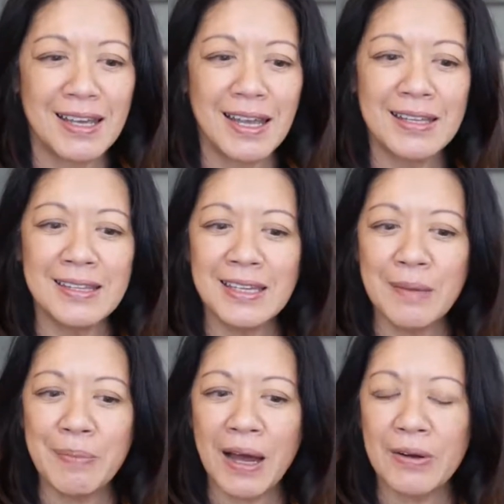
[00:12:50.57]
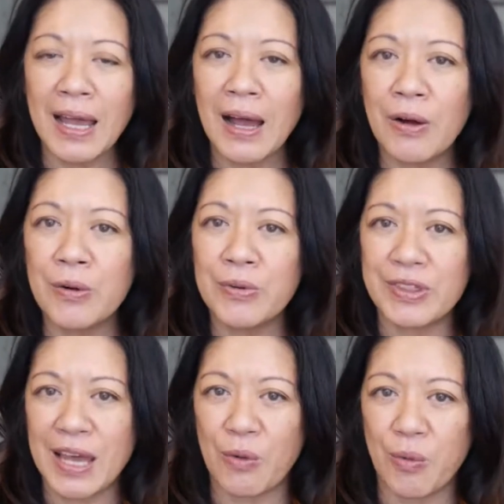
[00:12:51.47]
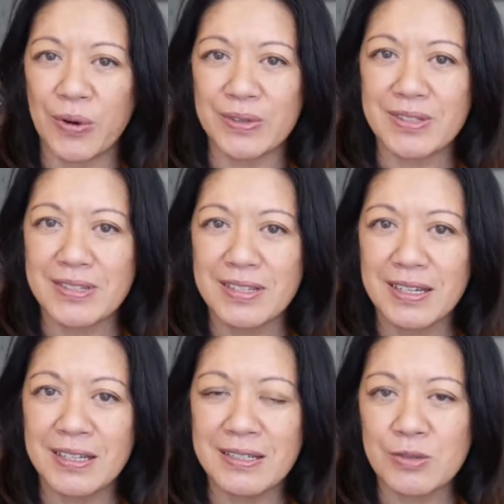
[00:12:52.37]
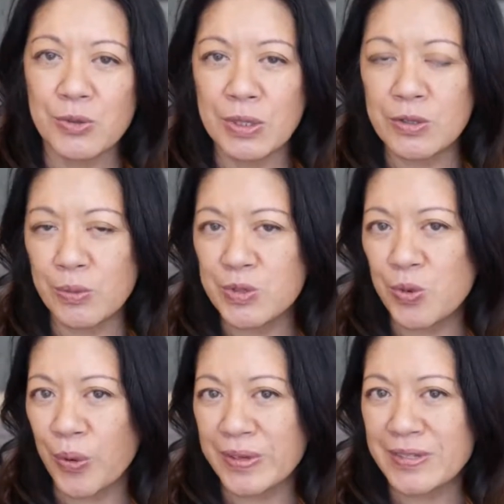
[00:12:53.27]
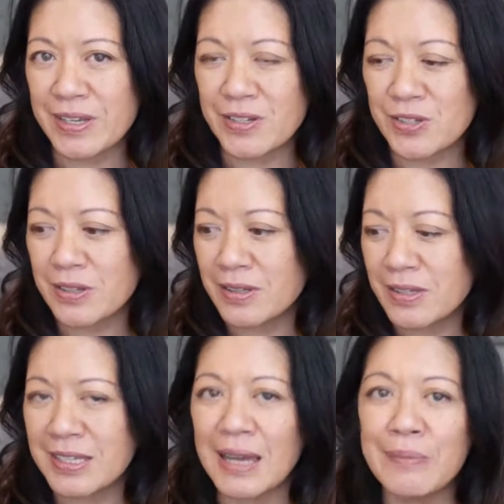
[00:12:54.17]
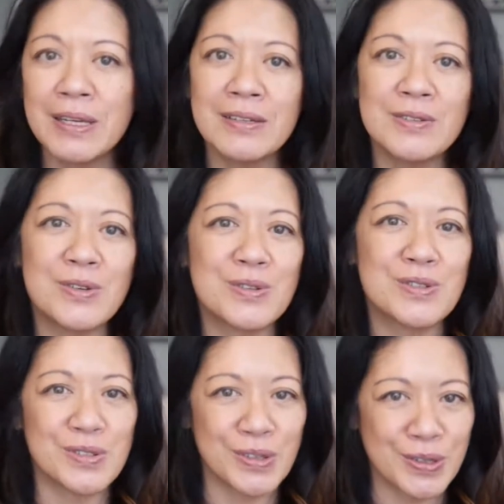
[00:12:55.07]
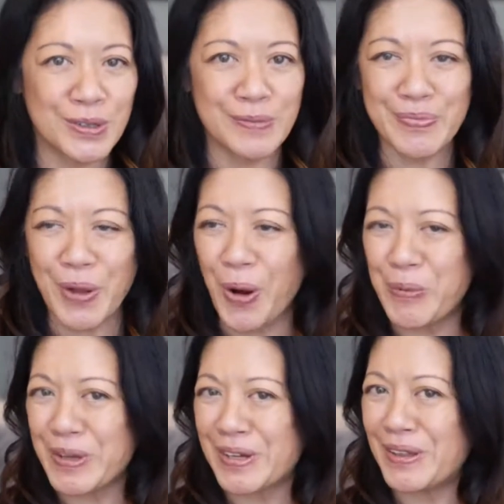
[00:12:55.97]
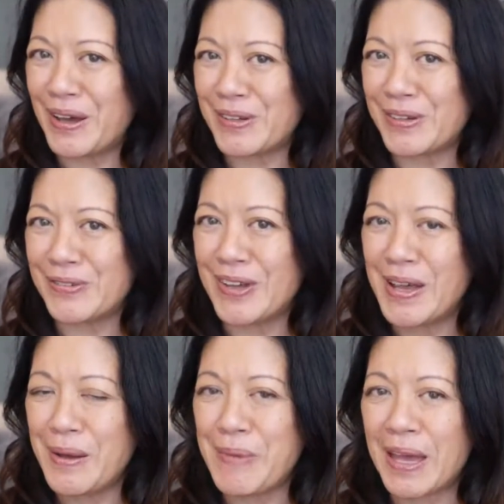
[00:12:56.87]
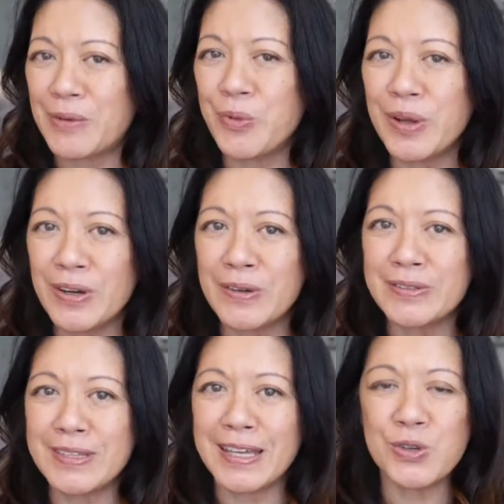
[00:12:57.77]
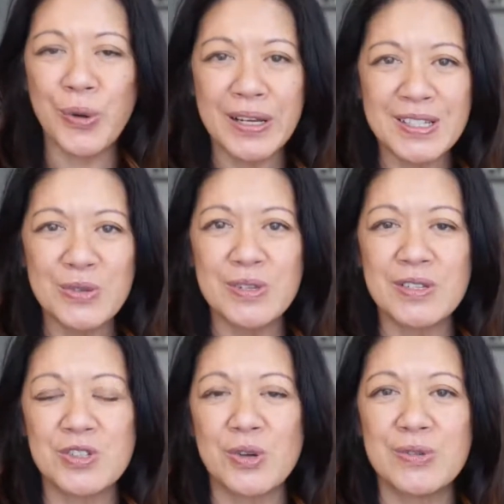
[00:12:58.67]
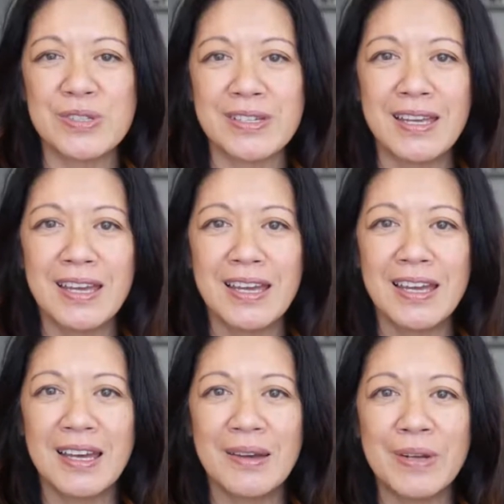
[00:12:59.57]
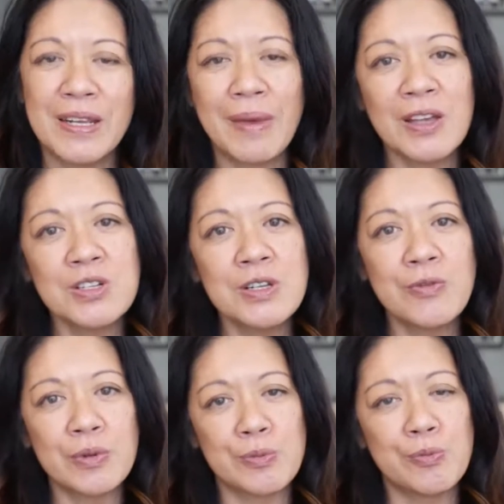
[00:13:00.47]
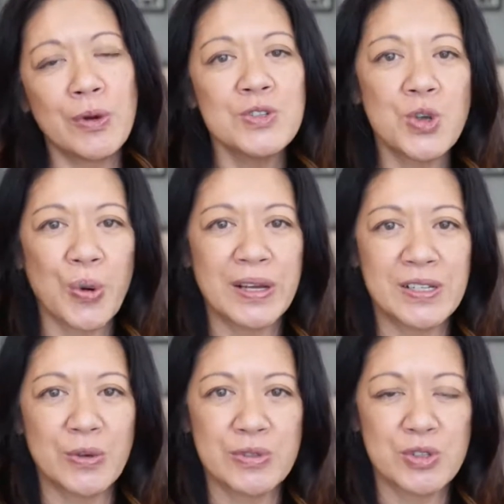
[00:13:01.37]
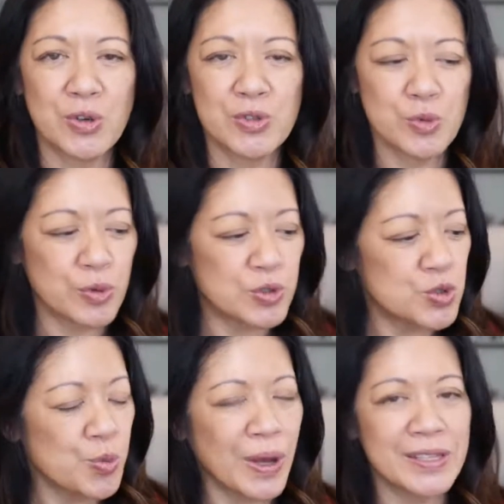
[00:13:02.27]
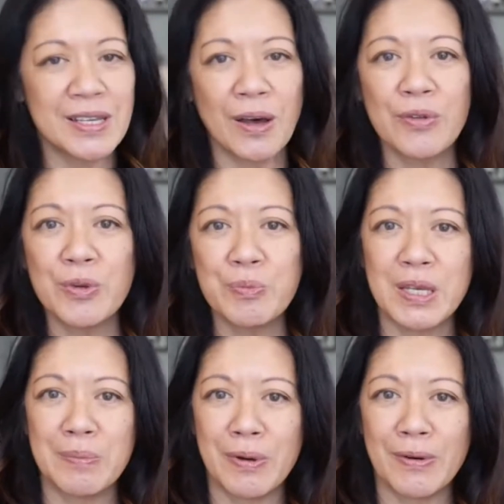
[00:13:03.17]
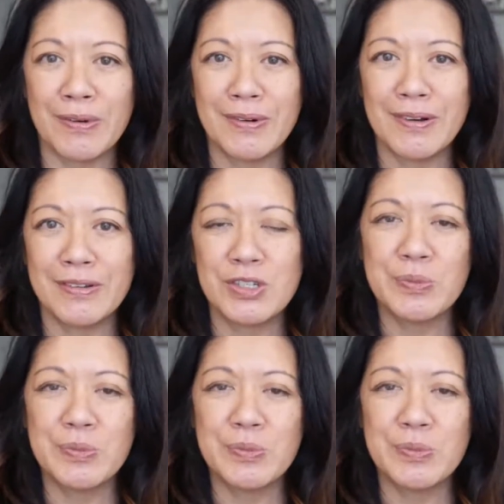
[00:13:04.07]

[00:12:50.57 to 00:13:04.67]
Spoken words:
And think about how that works in terms of the organization. That means you're still harboring a lot of bad will, that your idea wasn't chosen. But imagine if it was your idea was chosen, would you want the other people to